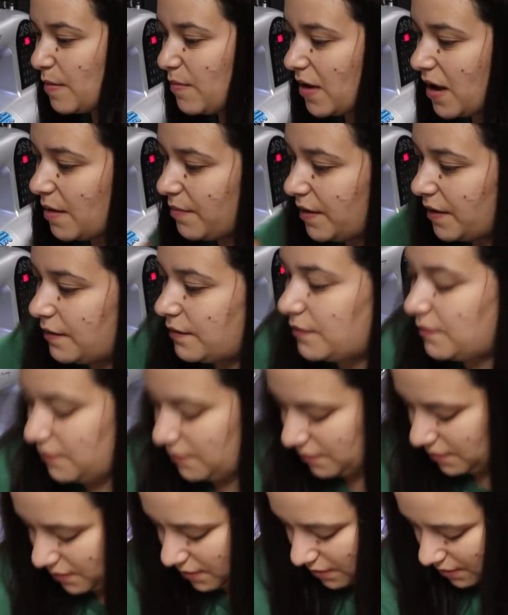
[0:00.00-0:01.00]
my bobbin,
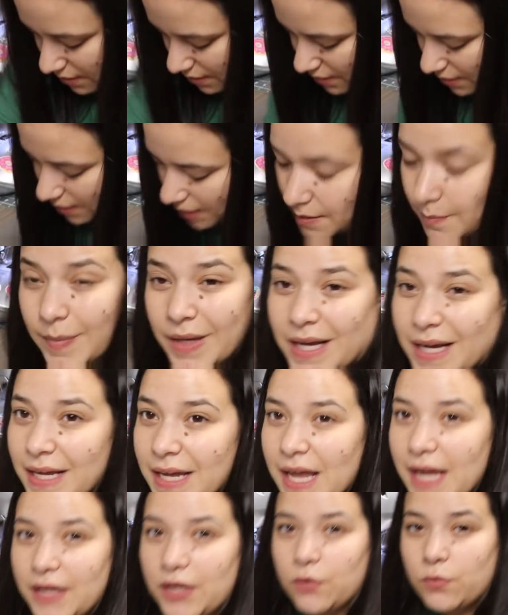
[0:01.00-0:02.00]
but I
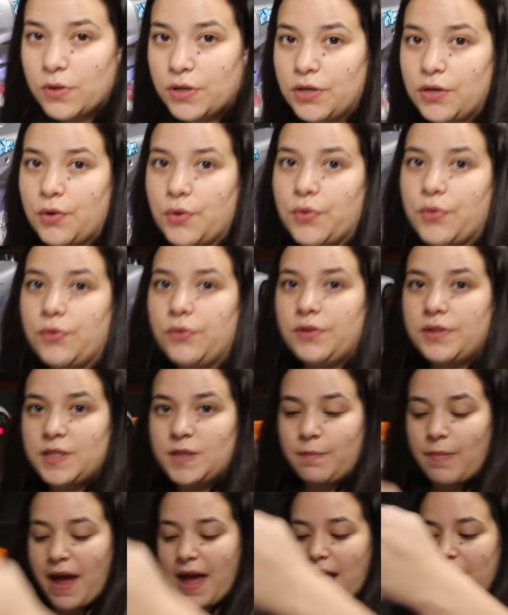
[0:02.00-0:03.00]
kind of want to go through
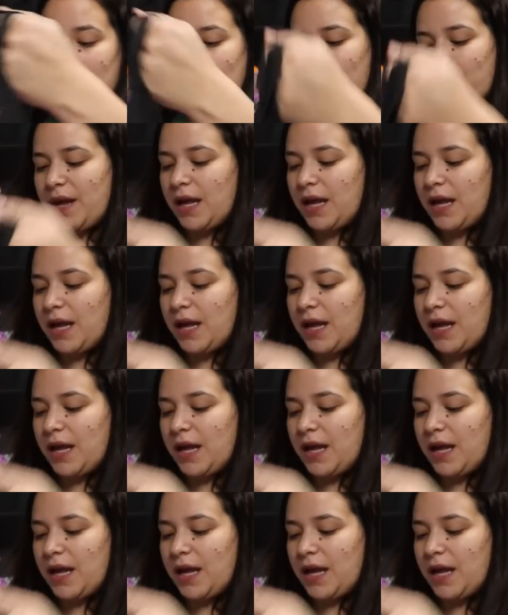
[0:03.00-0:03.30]
this bag